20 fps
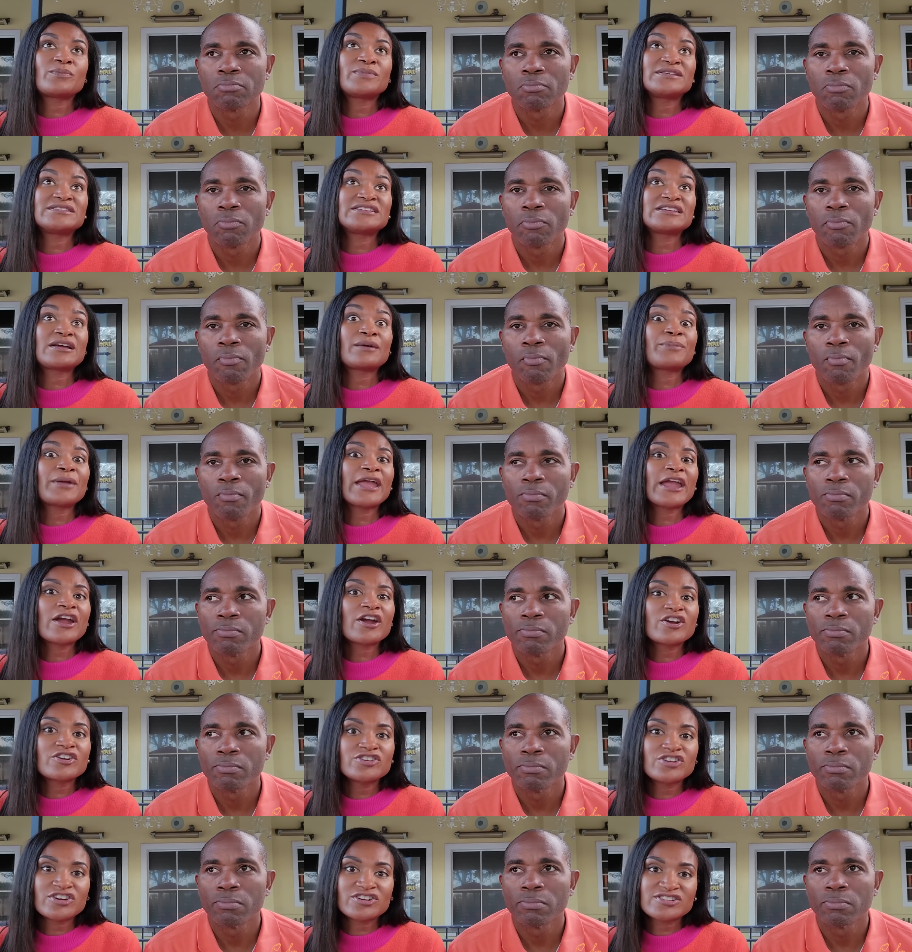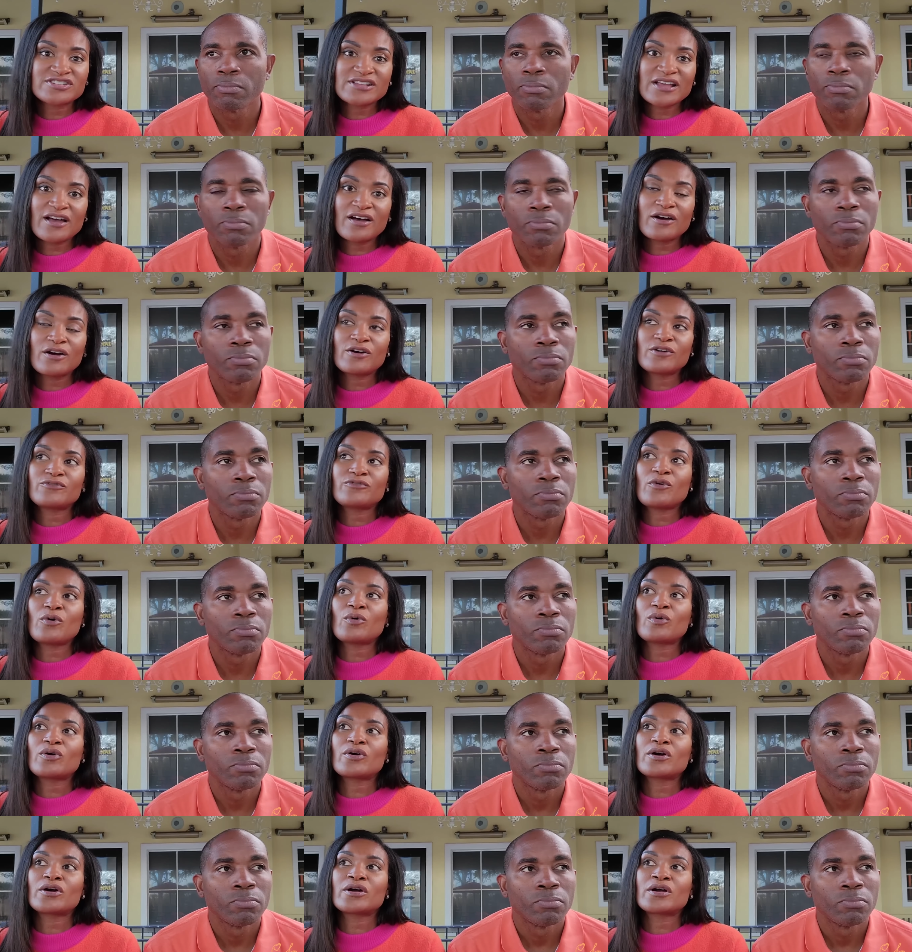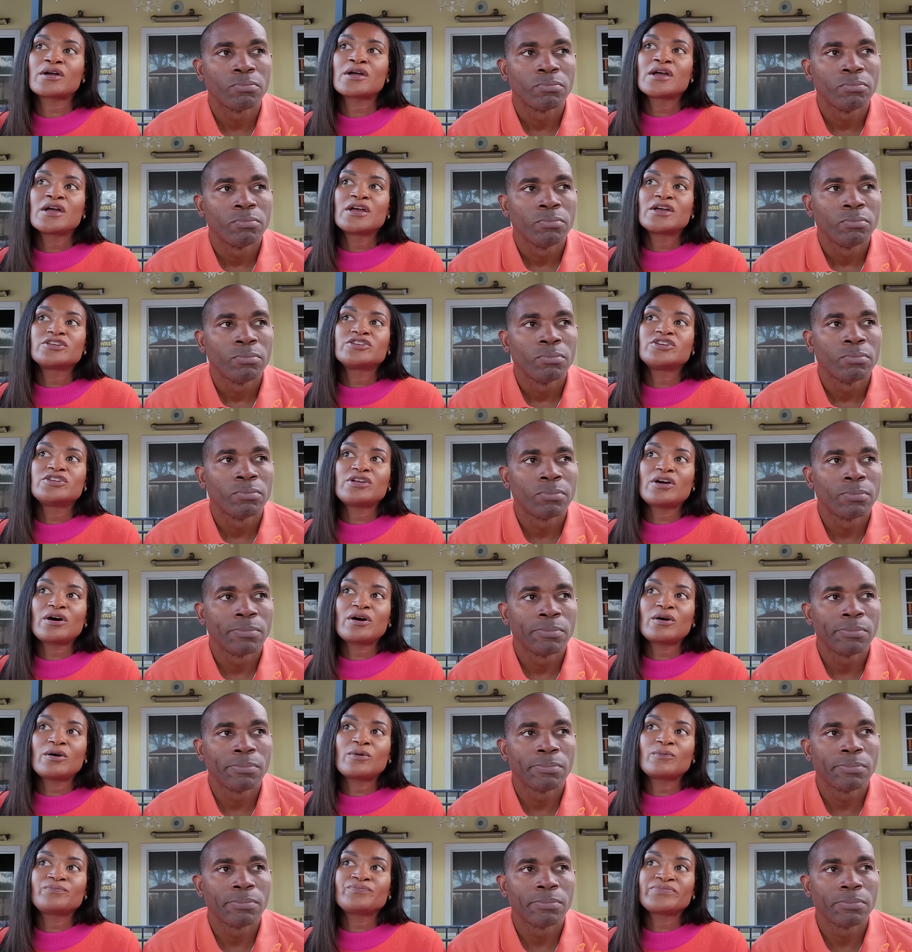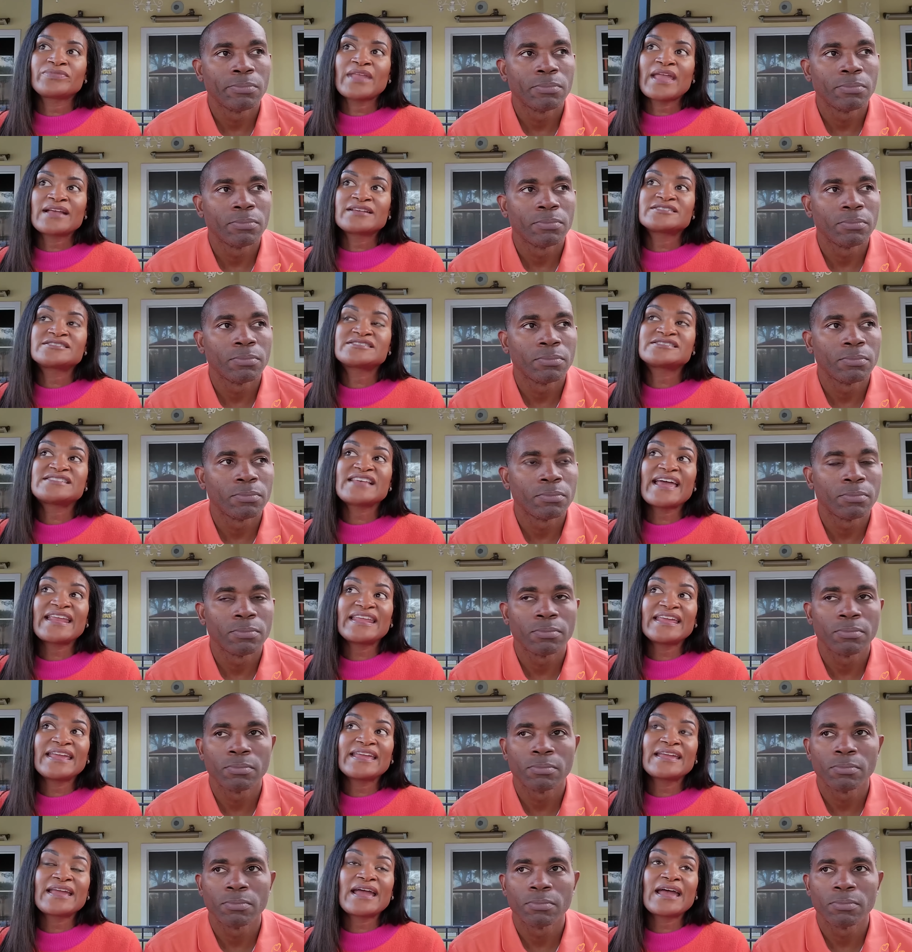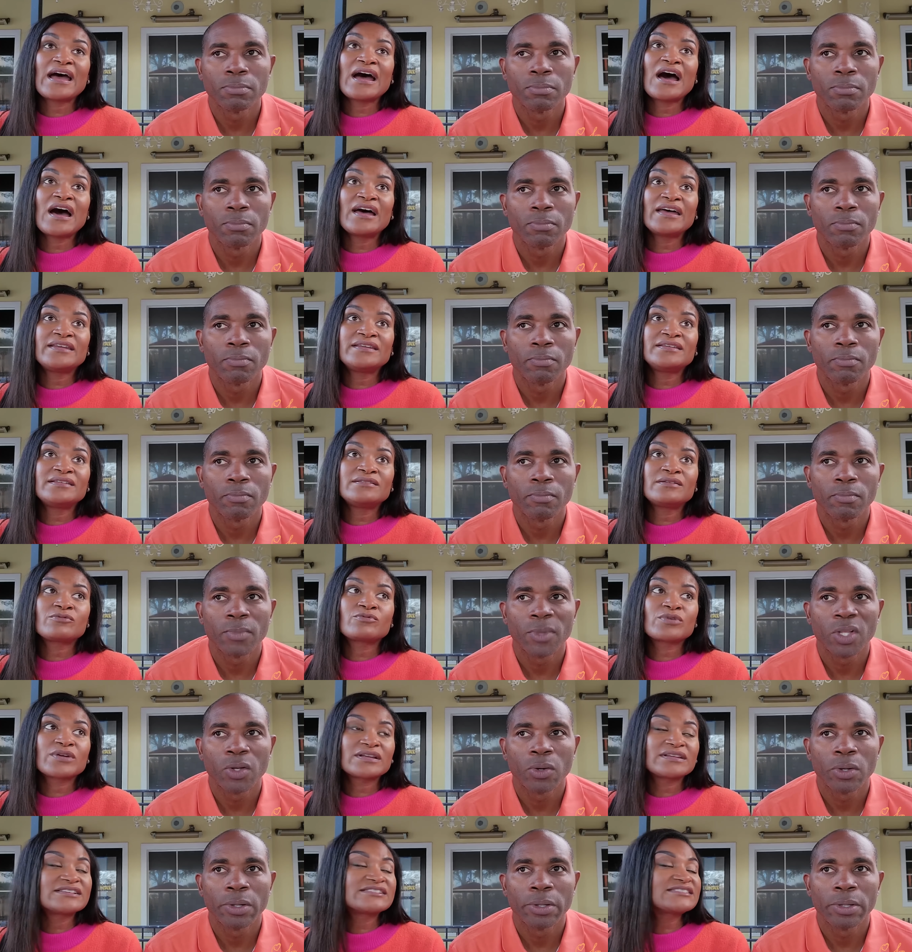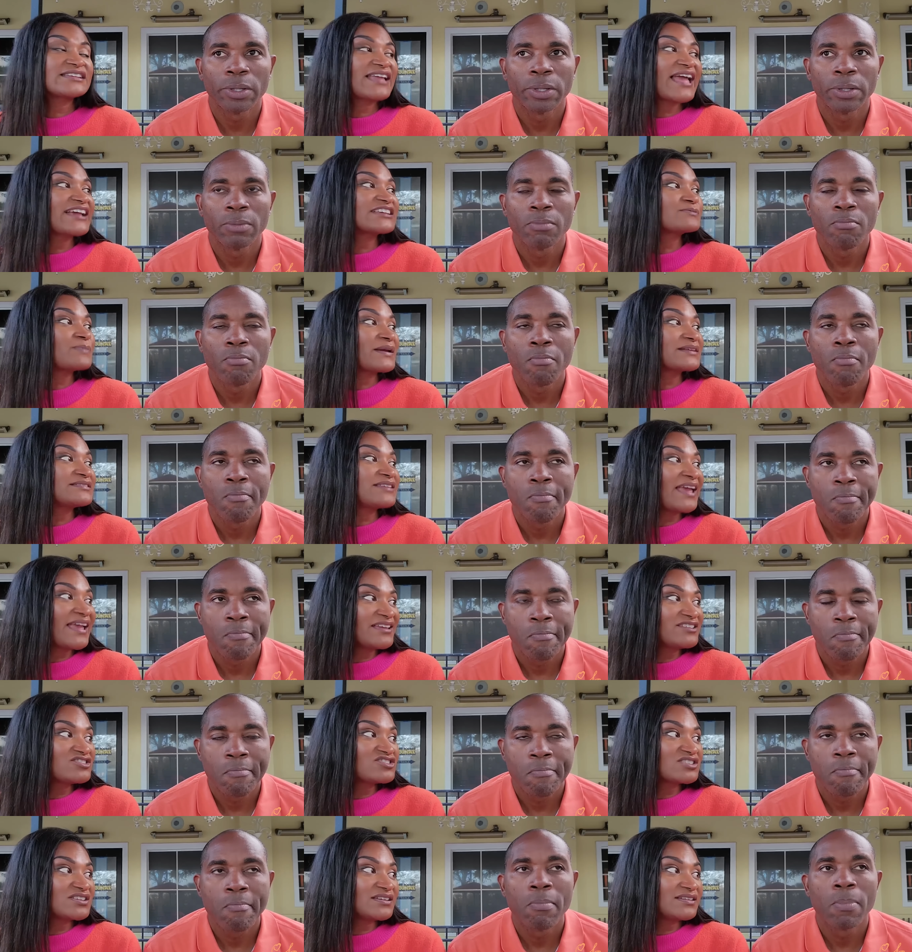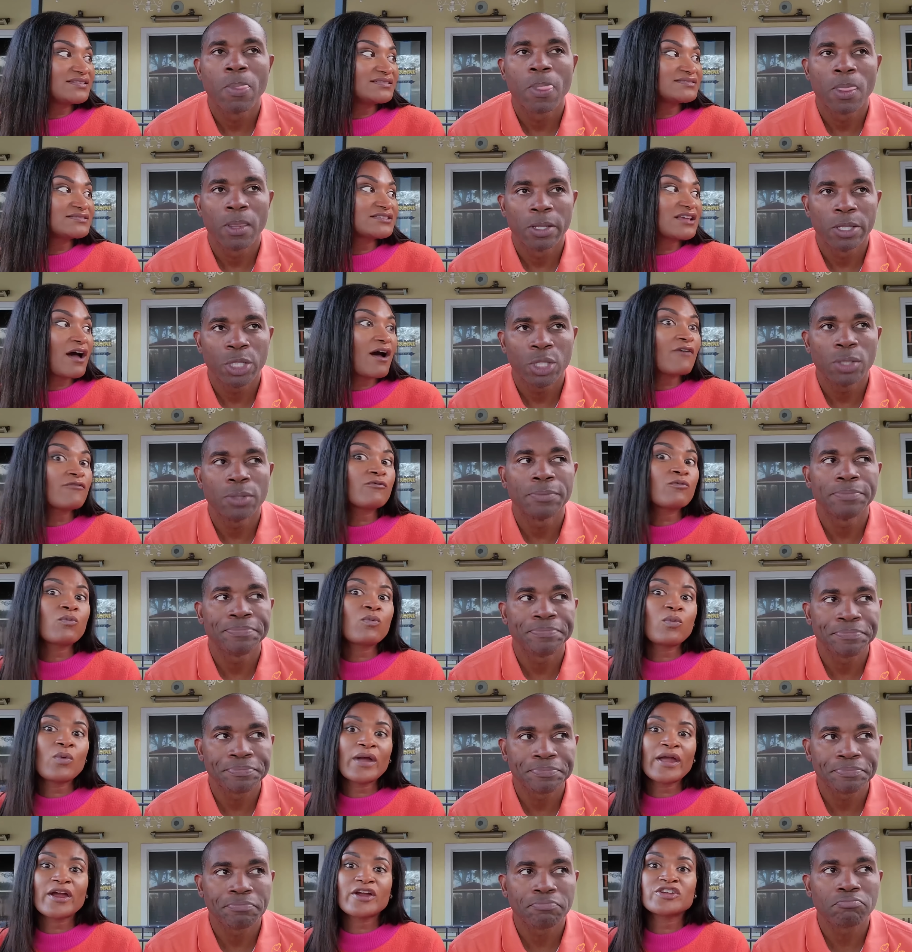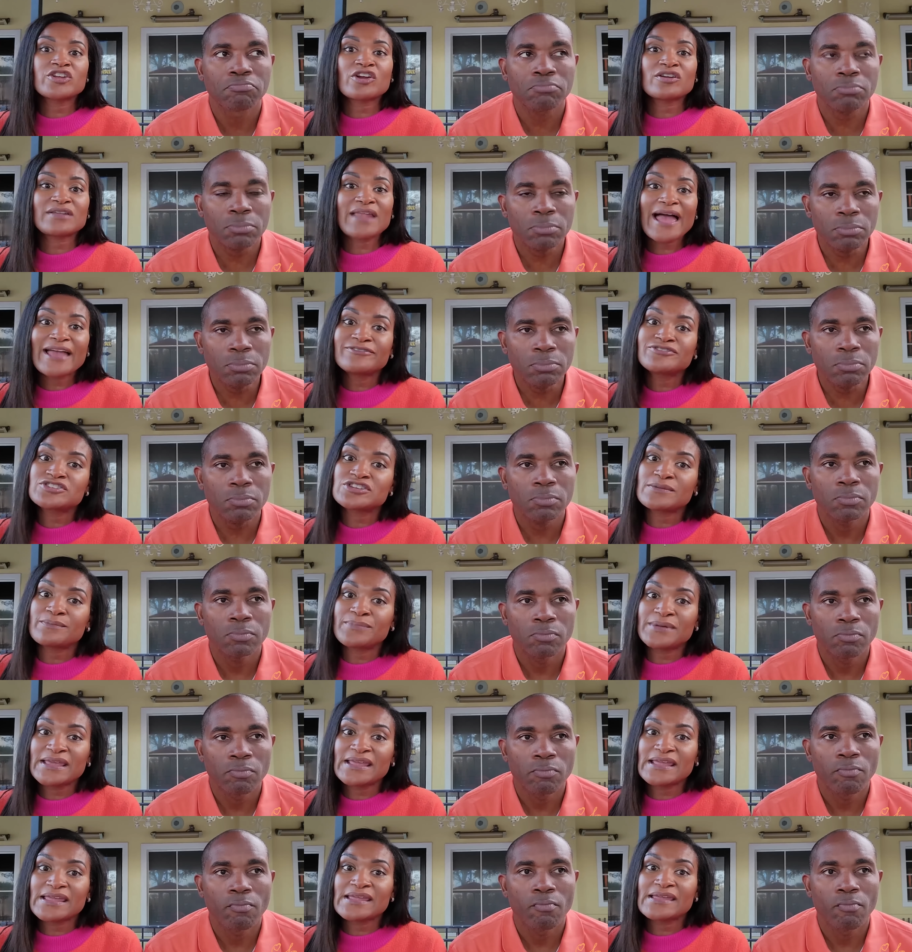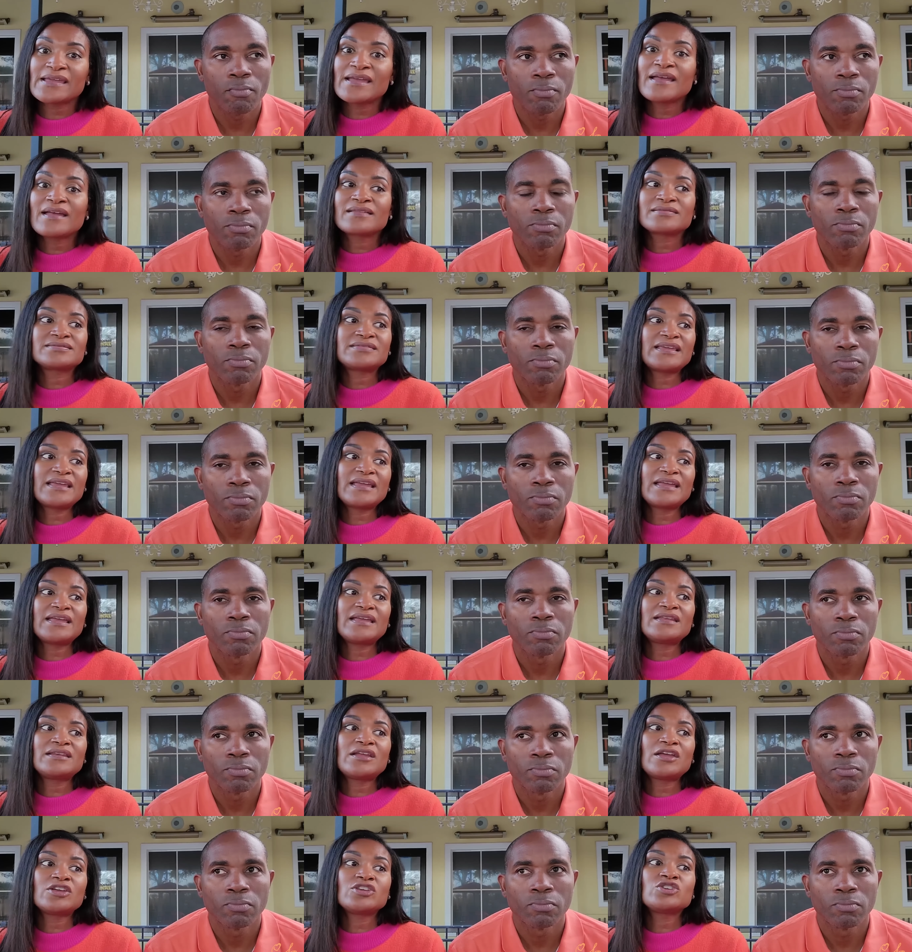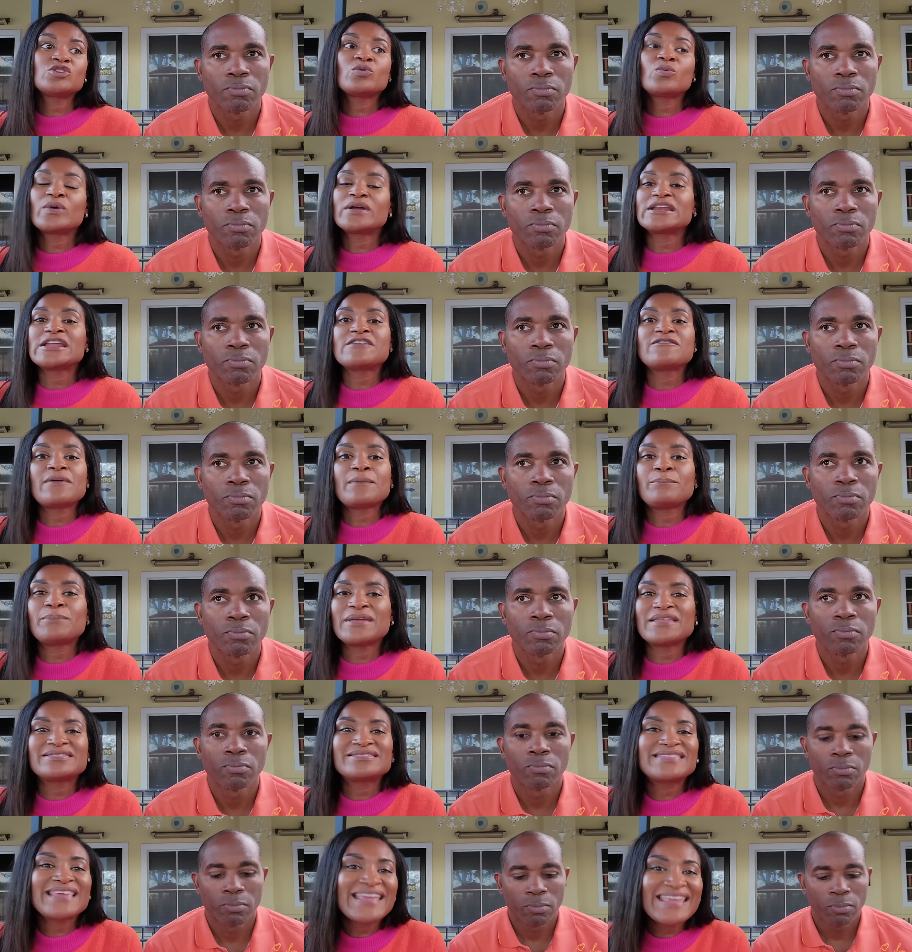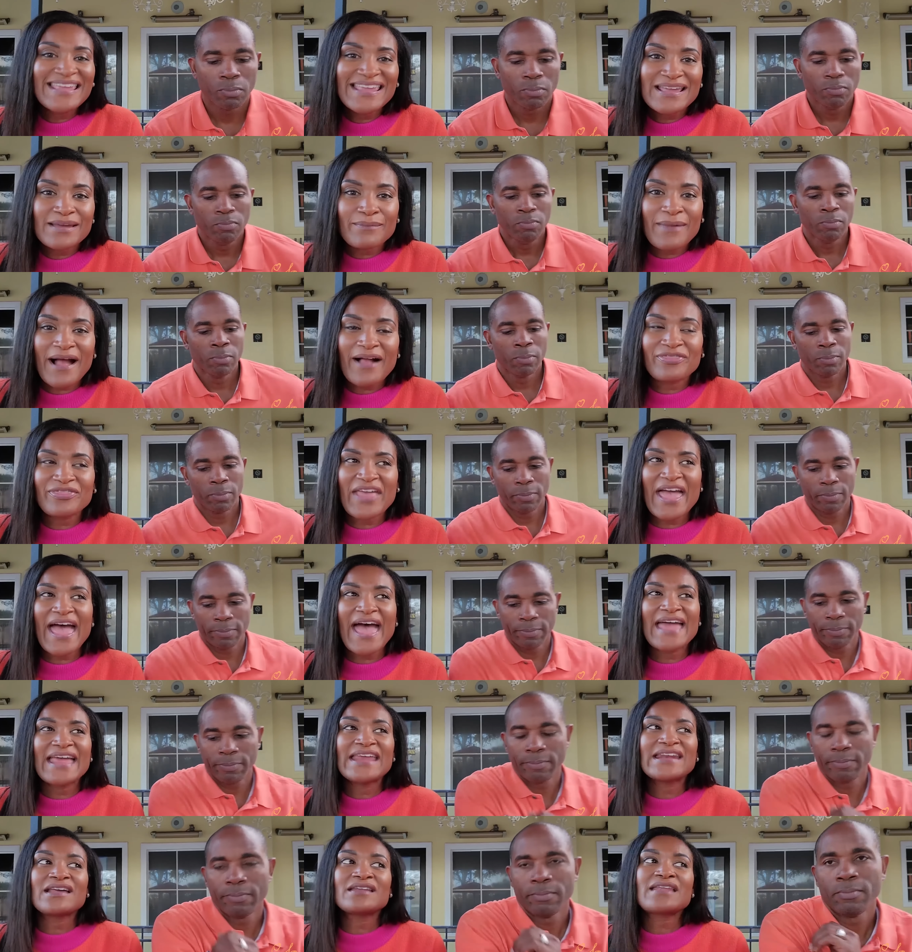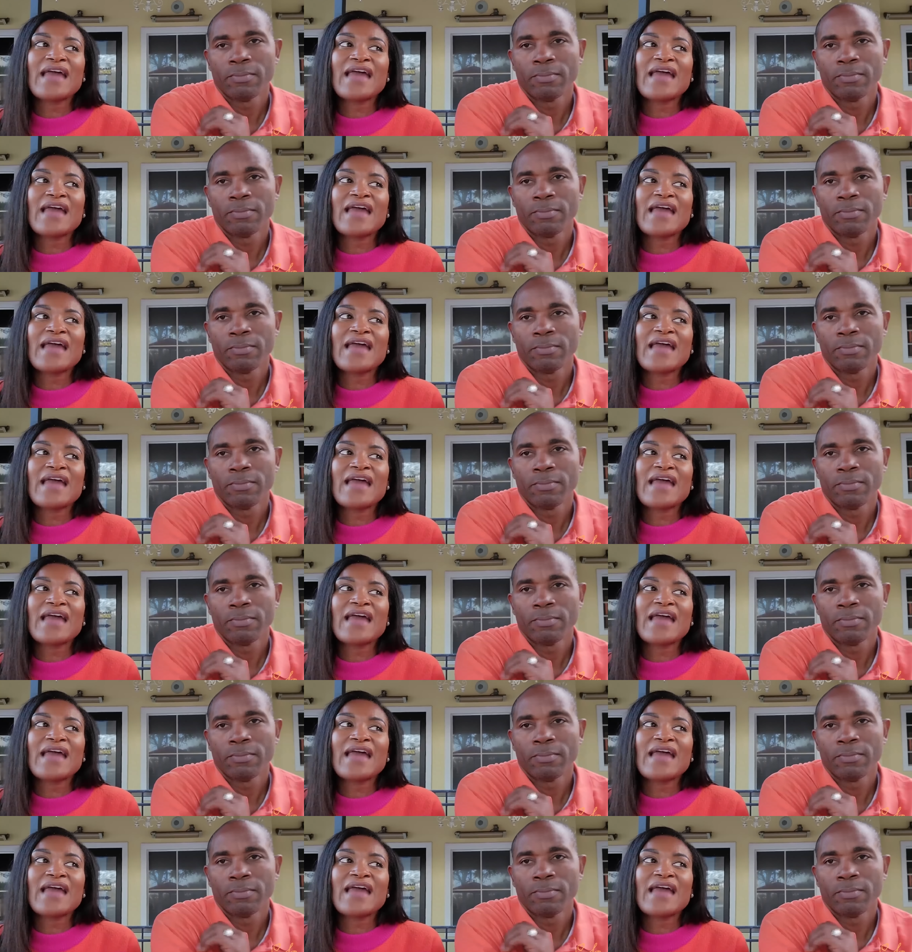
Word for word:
Speaker 1: busy comparing yourself or, you know, setting unrealistic expectations of where your life should be, then you wouldn't even be thinking about that. And a